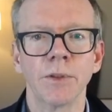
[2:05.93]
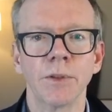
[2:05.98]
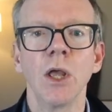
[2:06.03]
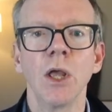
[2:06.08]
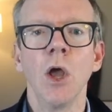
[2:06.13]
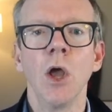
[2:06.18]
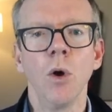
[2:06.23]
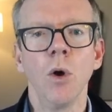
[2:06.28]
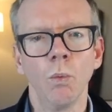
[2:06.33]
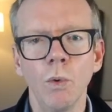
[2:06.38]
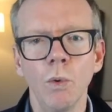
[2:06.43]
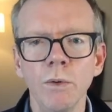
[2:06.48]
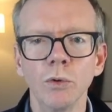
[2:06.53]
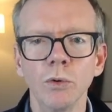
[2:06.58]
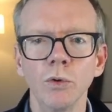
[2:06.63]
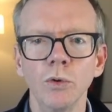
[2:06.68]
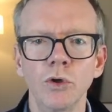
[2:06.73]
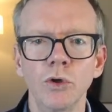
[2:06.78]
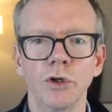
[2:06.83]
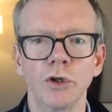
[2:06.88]
We will look at
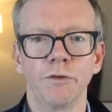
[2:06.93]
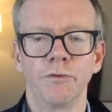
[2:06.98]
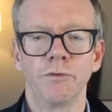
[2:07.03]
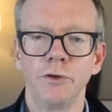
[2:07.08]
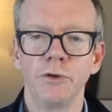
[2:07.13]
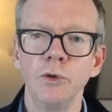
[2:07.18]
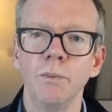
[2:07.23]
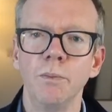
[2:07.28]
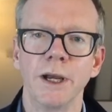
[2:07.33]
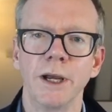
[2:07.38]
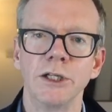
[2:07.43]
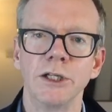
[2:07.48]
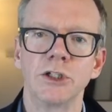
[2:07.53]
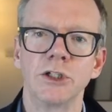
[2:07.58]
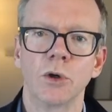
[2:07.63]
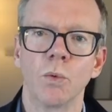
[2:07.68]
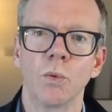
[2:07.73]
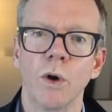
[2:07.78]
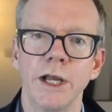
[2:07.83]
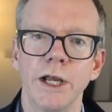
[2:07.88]
a few basic
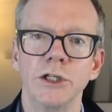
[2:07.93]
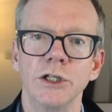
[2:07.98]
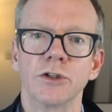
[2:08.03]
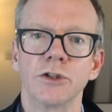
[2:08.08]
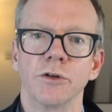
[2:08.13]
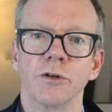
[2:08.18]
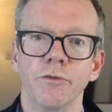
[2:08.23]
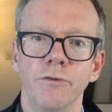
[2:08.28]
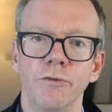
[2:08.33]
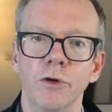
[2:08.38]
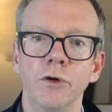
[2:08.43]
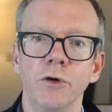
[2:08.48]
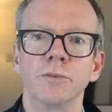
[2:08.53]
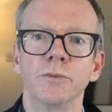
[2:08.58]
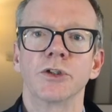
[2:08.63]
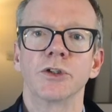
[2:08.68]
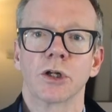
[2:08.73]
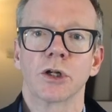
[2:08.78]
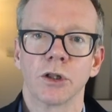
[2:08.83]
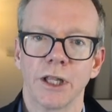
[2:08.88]
ways that firms are
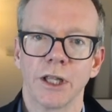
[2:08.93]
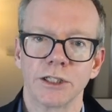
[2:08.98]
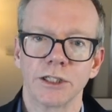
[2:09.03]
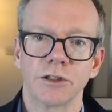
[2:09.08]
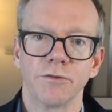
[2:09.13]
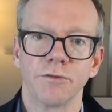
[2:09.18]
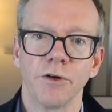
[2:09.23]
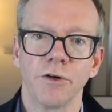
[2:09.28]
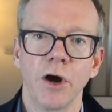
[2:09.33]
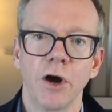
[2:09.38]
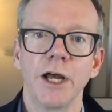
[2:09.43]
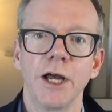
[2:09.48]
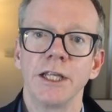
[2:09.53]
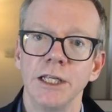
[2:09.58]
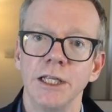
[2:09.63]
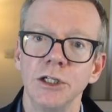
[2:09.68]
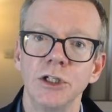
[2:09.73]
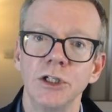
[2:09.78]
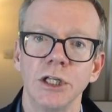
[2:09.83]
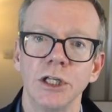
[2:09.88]
classified into
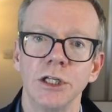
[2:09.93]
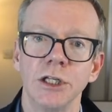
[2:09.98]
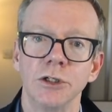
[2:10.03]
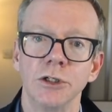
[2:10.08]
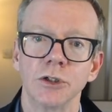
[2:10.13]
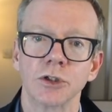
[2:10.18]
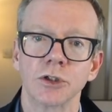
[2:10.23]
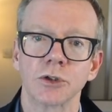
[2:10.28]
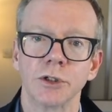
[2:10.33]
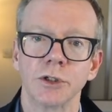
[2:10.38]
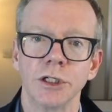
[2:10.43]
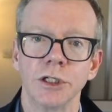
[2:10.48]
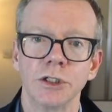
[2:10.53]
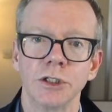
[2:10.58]
industries,